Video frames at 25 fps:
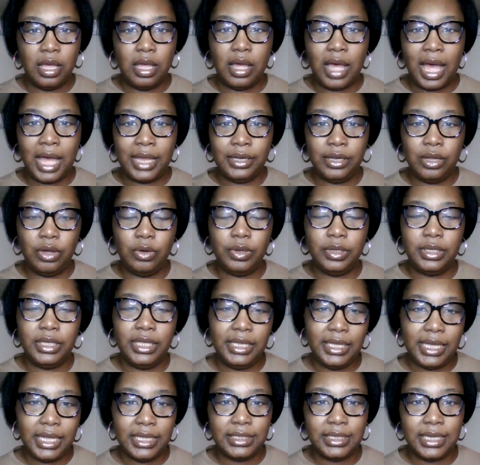I know
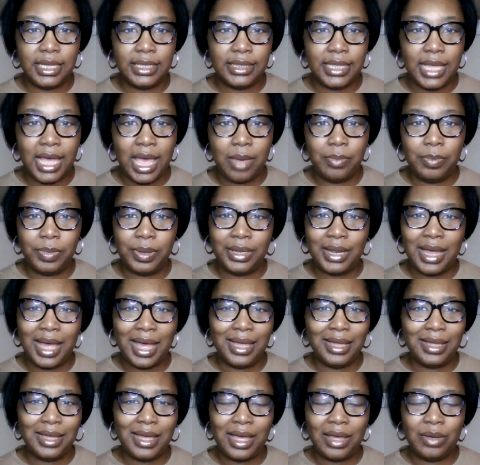he had done that, but
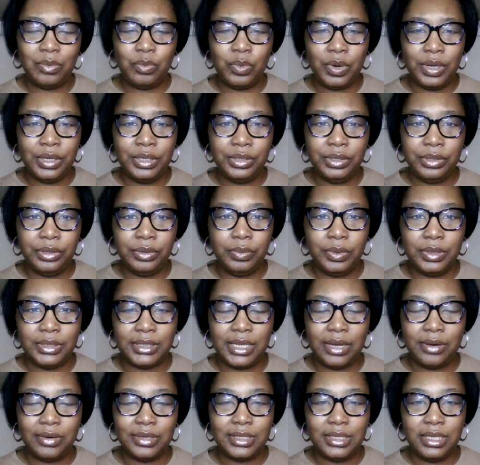I wonder, was
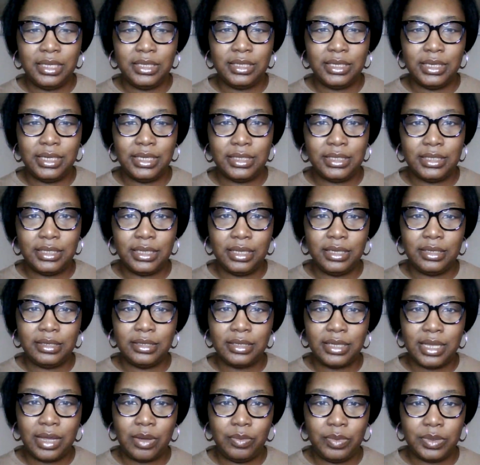there a cease and desist
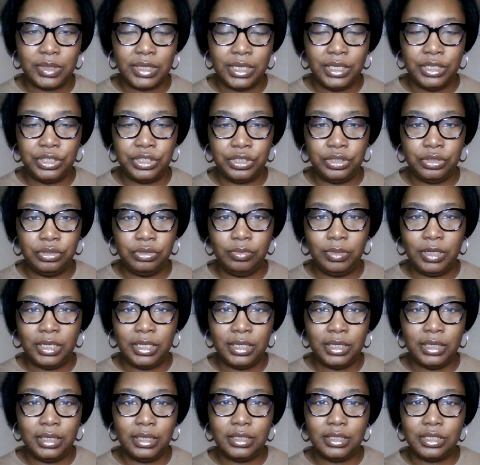that was issued,
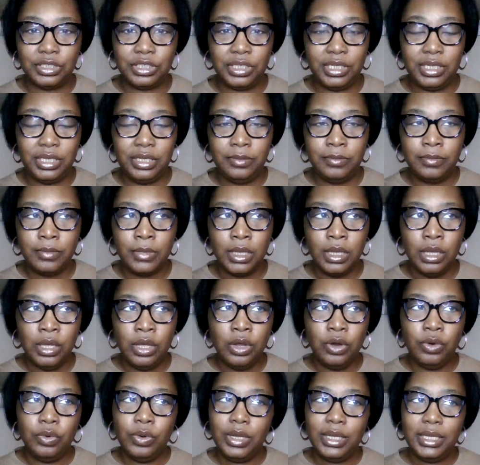because she
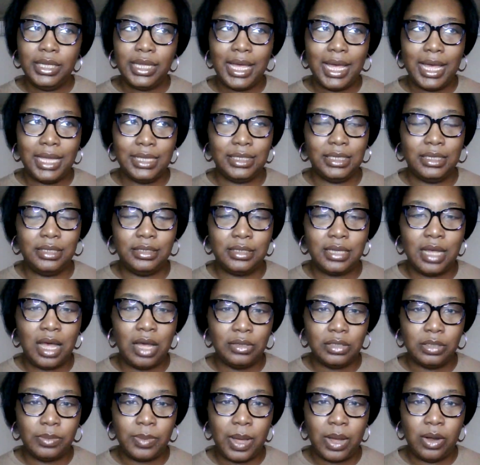really hasn't
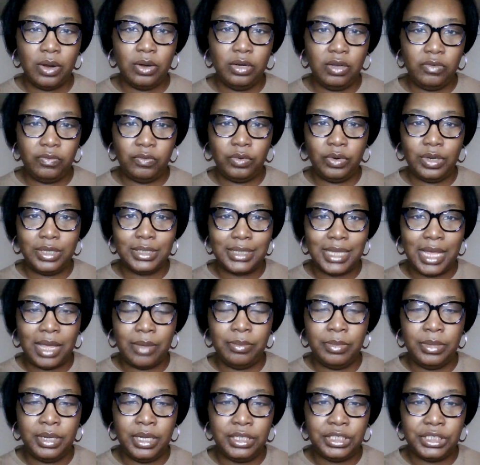talked about her divorce that
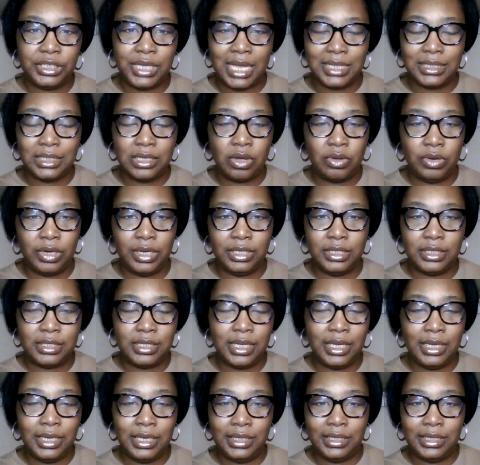much. She hasn't gone into
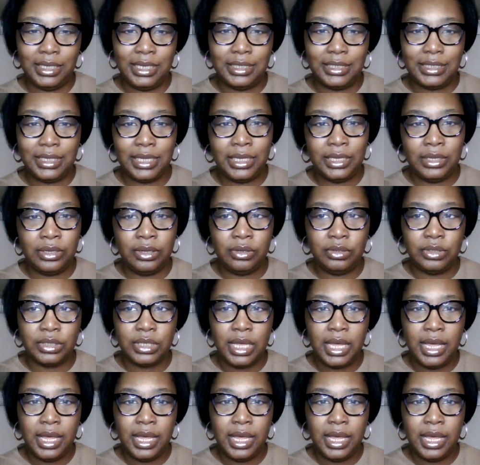any details.